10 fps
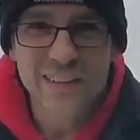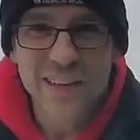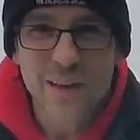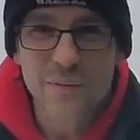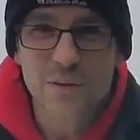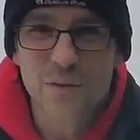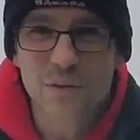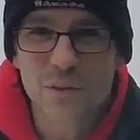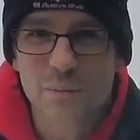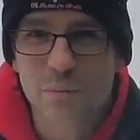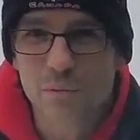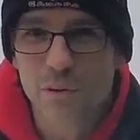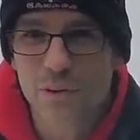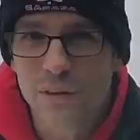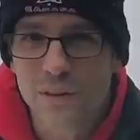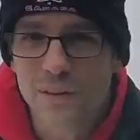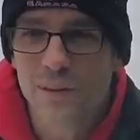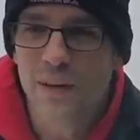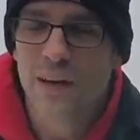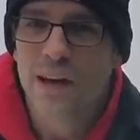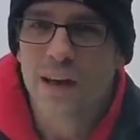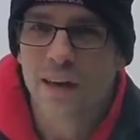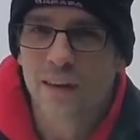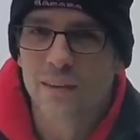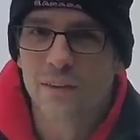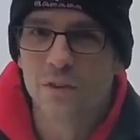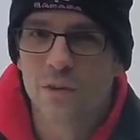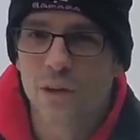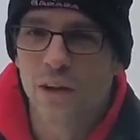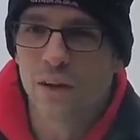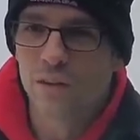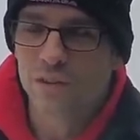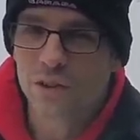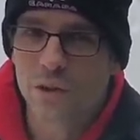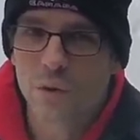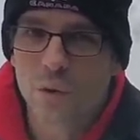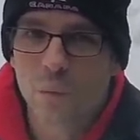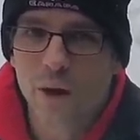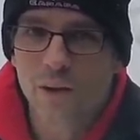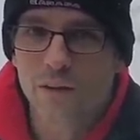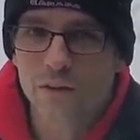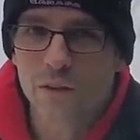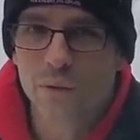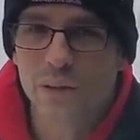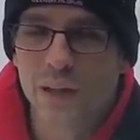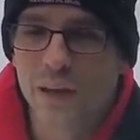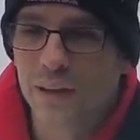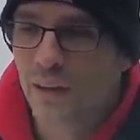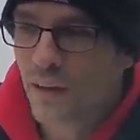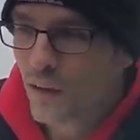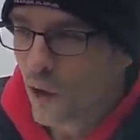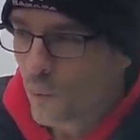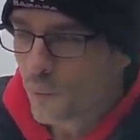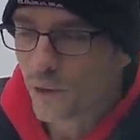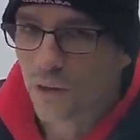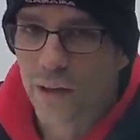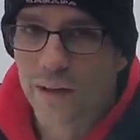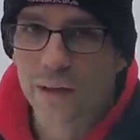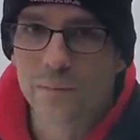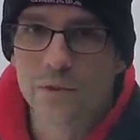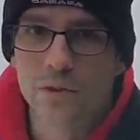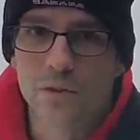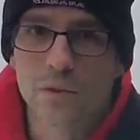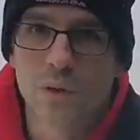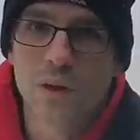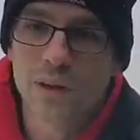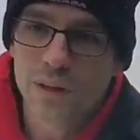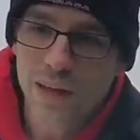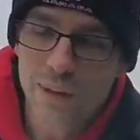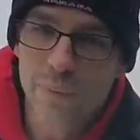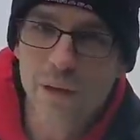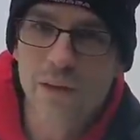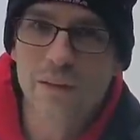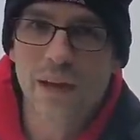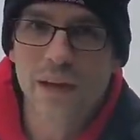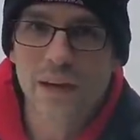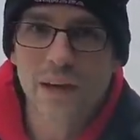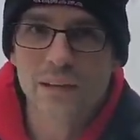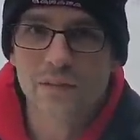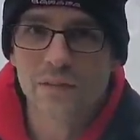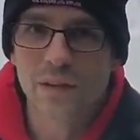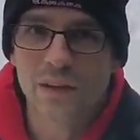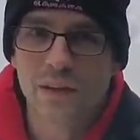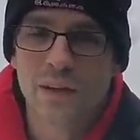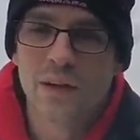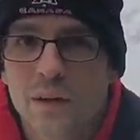that's absolutely brilliant. And you can also, while you're doing that, open your land up to camping and that kind of thing.